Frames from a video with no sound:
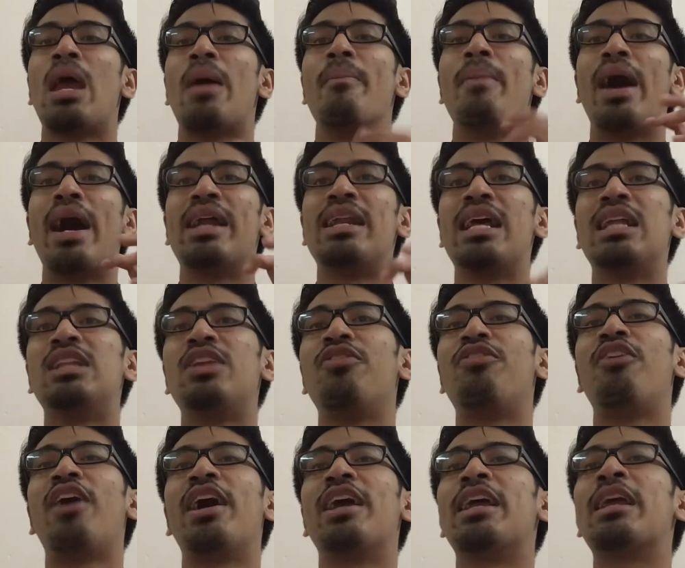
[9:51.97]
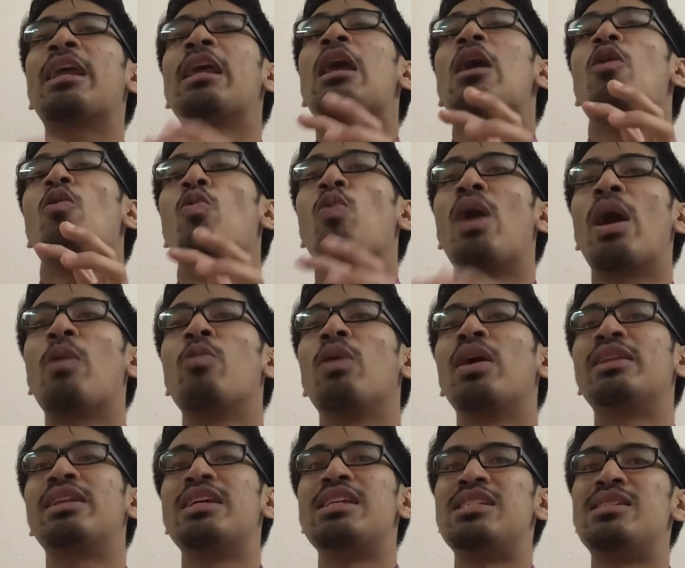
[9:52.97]
by identifying where
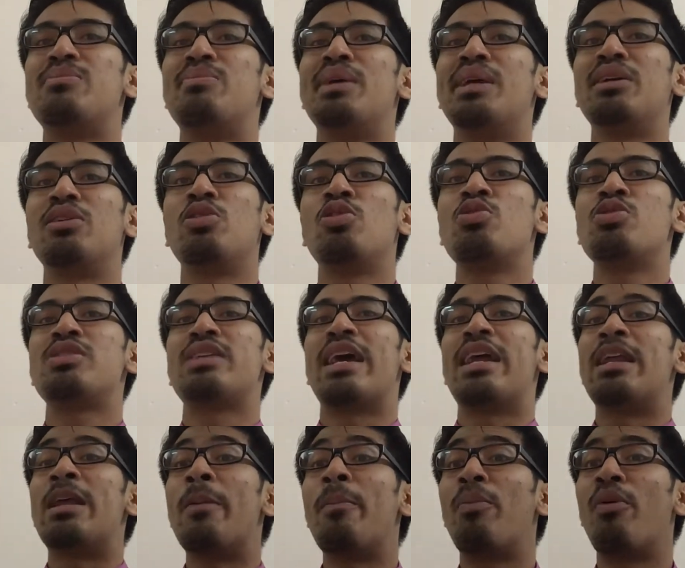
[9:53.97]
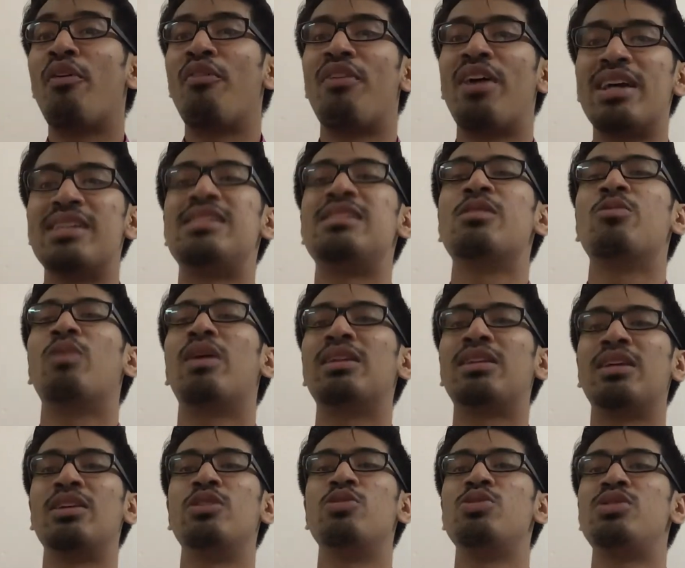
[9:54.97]
water is being used and improvise the
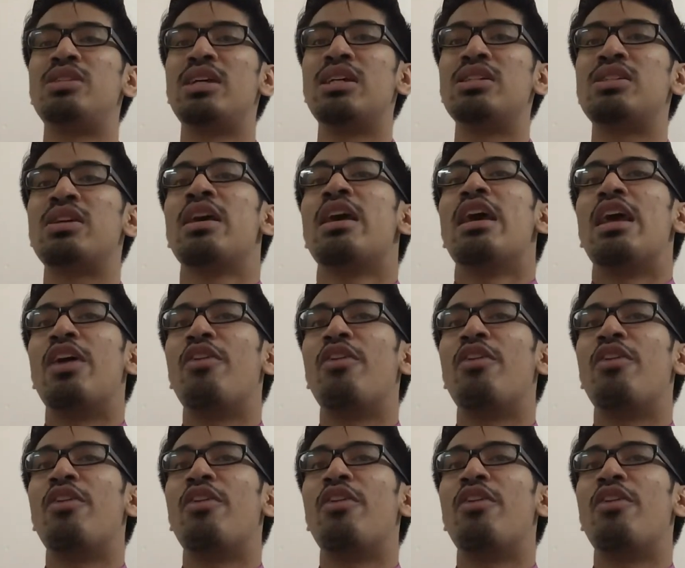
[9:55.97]
water usage.